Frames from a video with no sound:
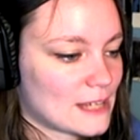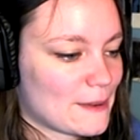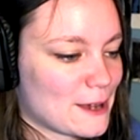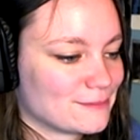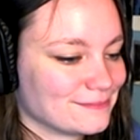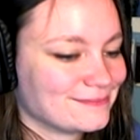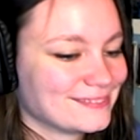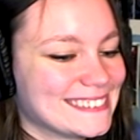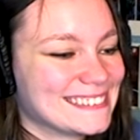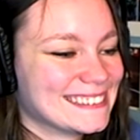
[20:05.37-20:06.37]
There we go.
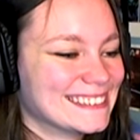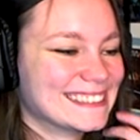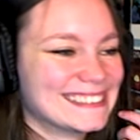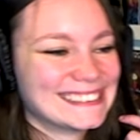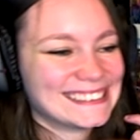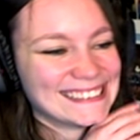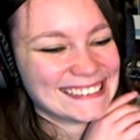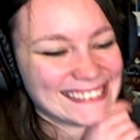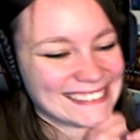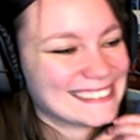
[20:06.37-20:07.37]

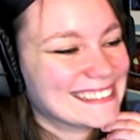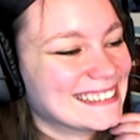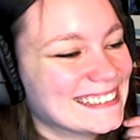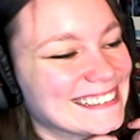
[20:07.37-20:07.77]
yeah, there we go.